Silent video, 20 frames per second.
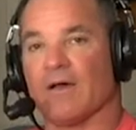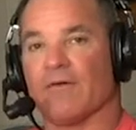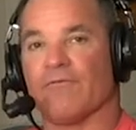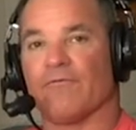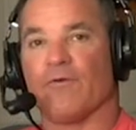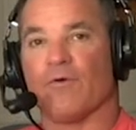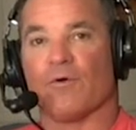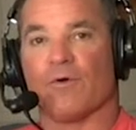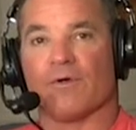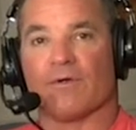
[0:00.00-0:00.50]

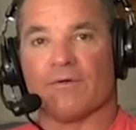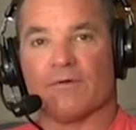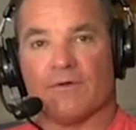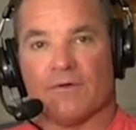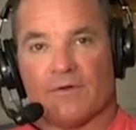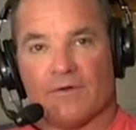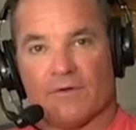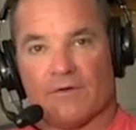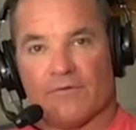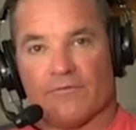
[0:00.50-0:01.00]
for
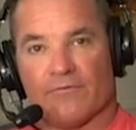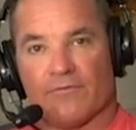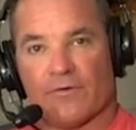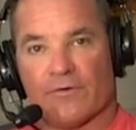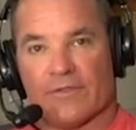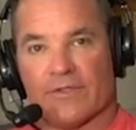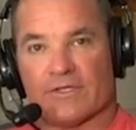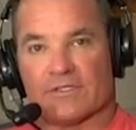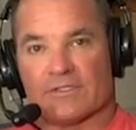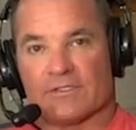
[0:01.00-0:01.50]

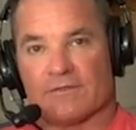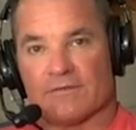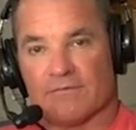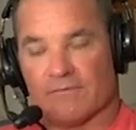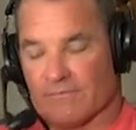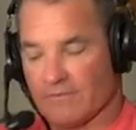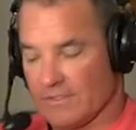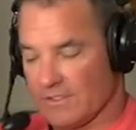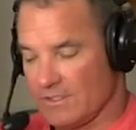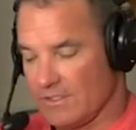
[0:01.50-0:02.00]
this
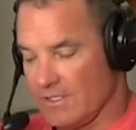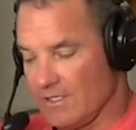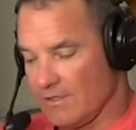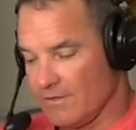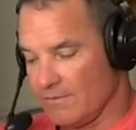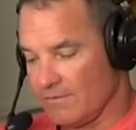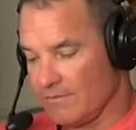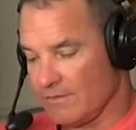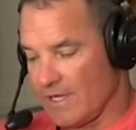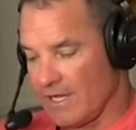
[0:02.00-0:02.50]

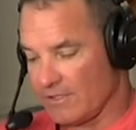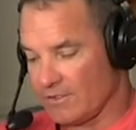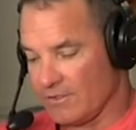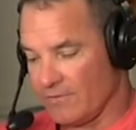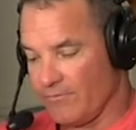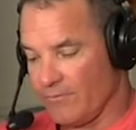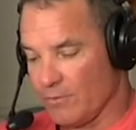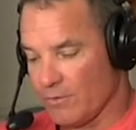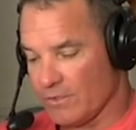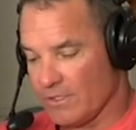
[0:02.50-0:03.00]
deal.
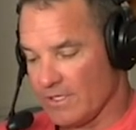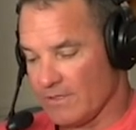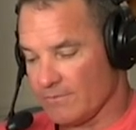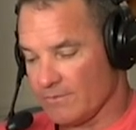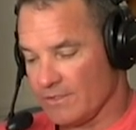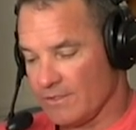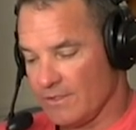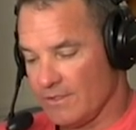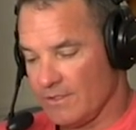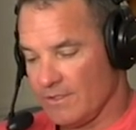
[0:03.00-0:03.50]
Actually, 4
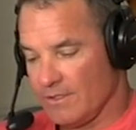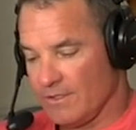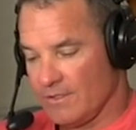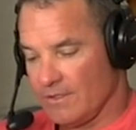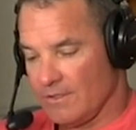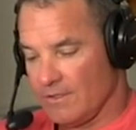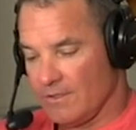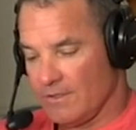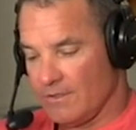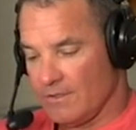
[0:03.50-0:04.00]
times.
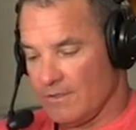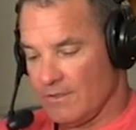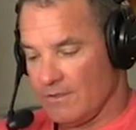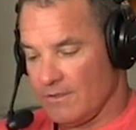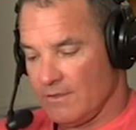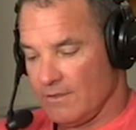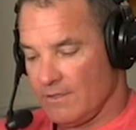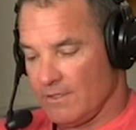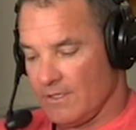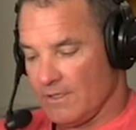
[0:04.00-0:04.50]

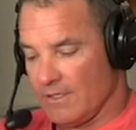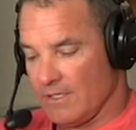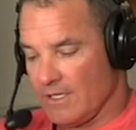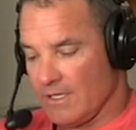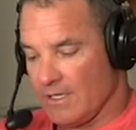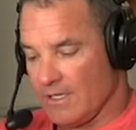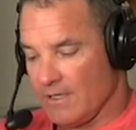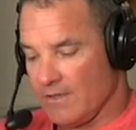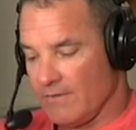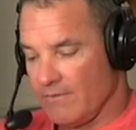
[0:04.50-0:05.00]
In
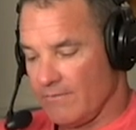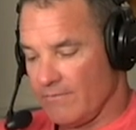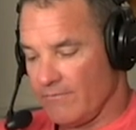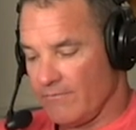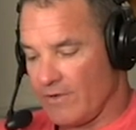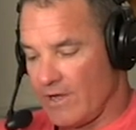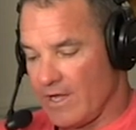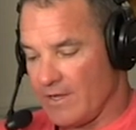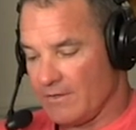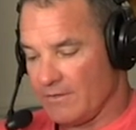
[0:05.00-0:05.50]
the
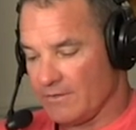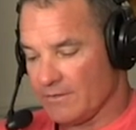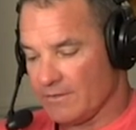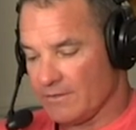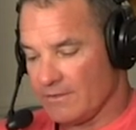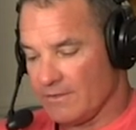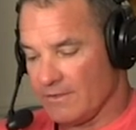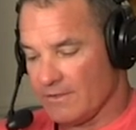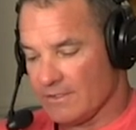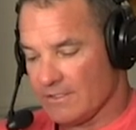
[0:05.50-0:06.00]

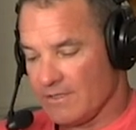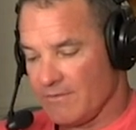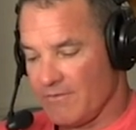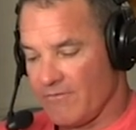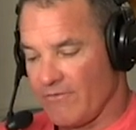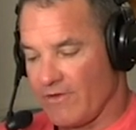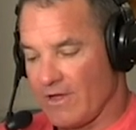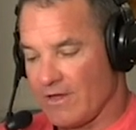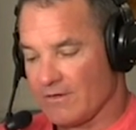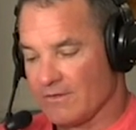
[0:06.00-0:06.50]
finals, in the
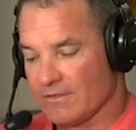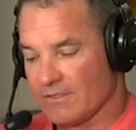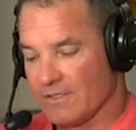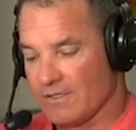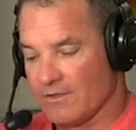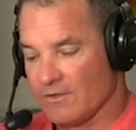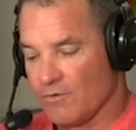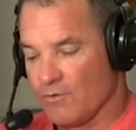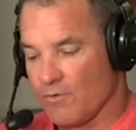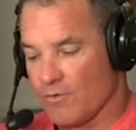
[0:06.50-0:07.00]
semifinals,
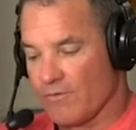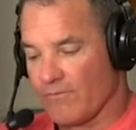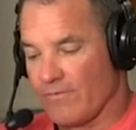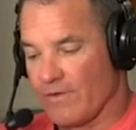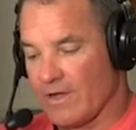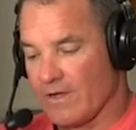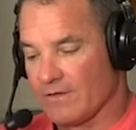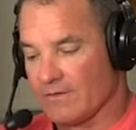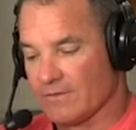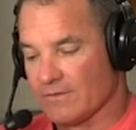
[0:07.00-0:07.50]
in the
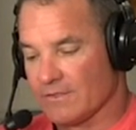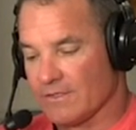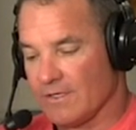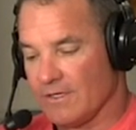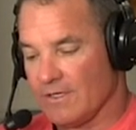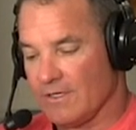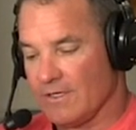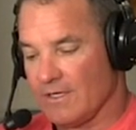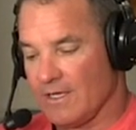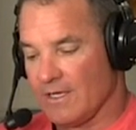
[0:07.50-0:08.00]
quarterfinals,
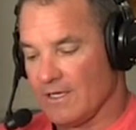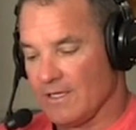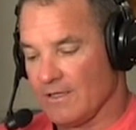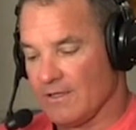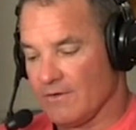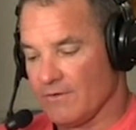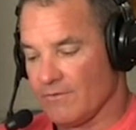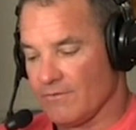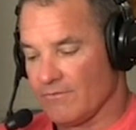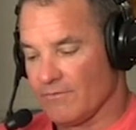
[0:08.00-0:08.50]
and in
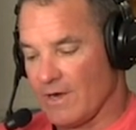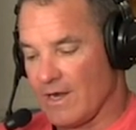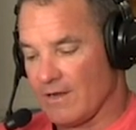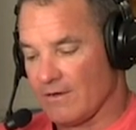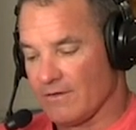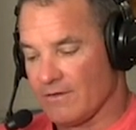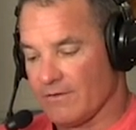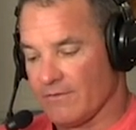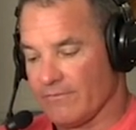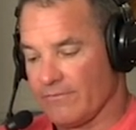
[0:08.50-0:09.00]
the
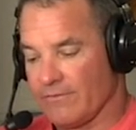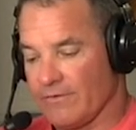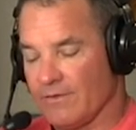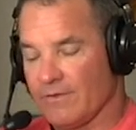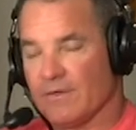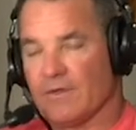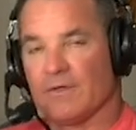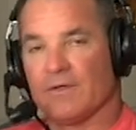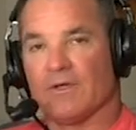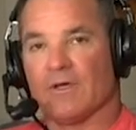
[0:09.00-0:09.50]
round of
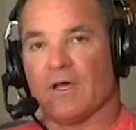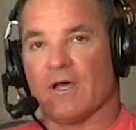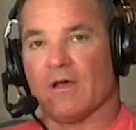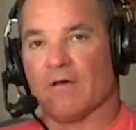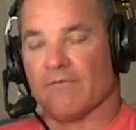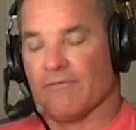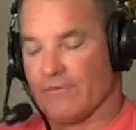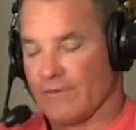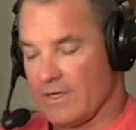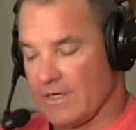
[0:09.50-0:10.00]

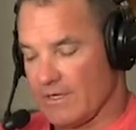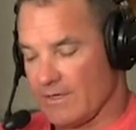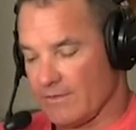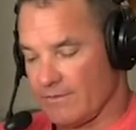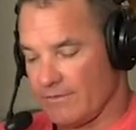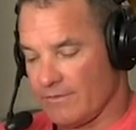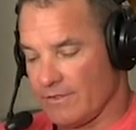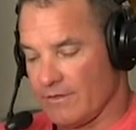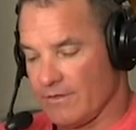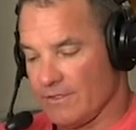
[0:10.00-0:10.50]

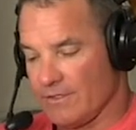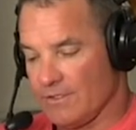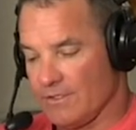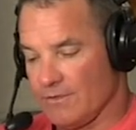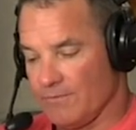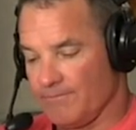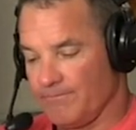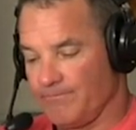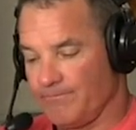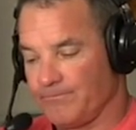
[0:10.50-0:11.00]
32.
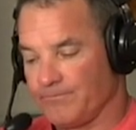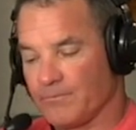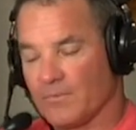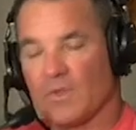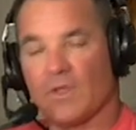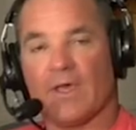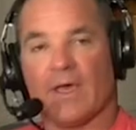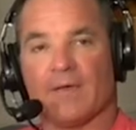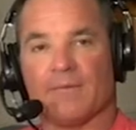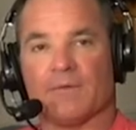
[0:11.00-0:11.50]

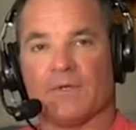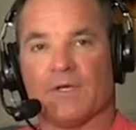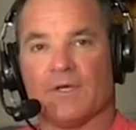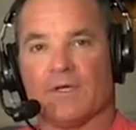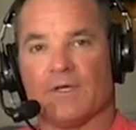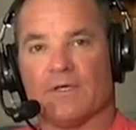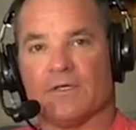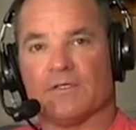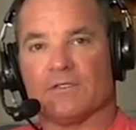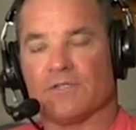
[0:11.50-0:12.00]
Okay?
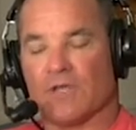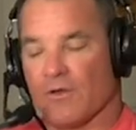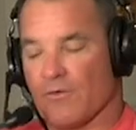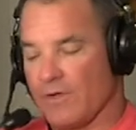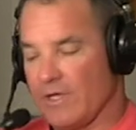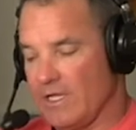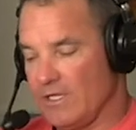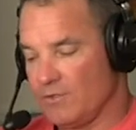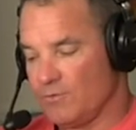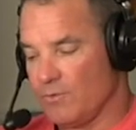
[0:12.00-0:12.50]
So
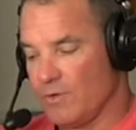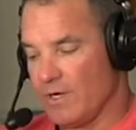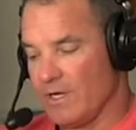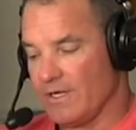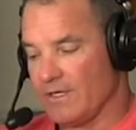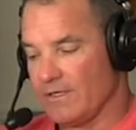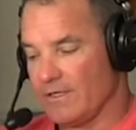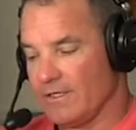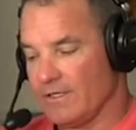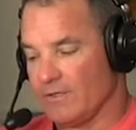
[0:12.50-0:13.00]
each
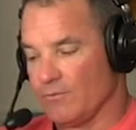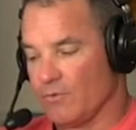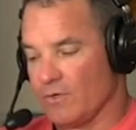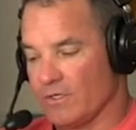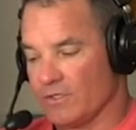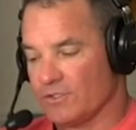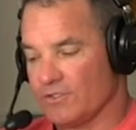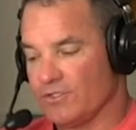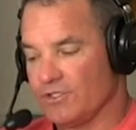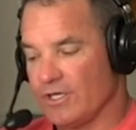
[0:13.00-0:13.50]
one, it
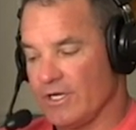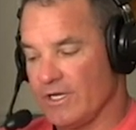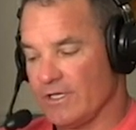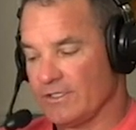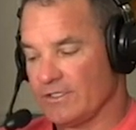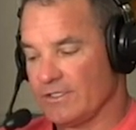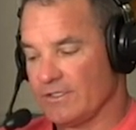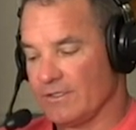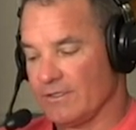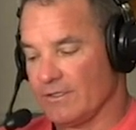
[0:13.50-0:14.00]
works
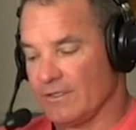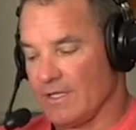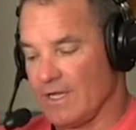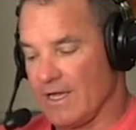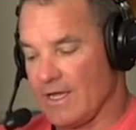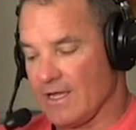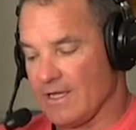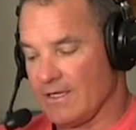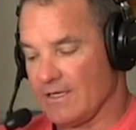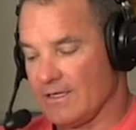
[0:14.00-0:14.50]
just
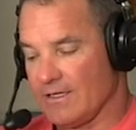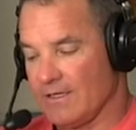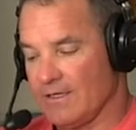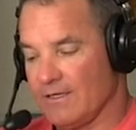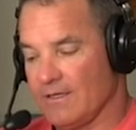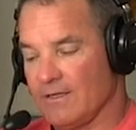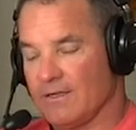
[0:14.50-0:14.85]
like